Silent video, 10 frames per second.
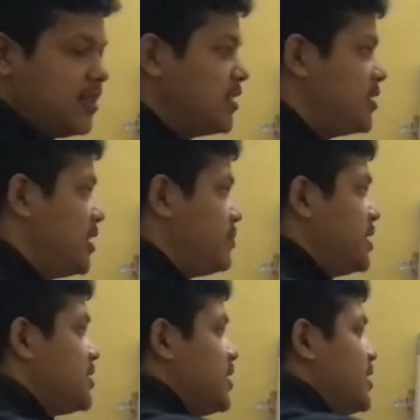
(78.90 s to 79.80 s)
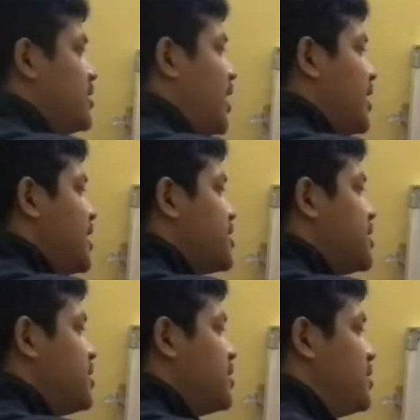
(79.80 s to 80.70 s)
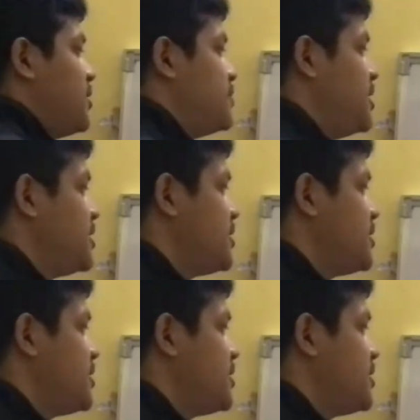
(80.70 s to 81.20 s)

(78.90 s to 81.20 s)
That means direction of this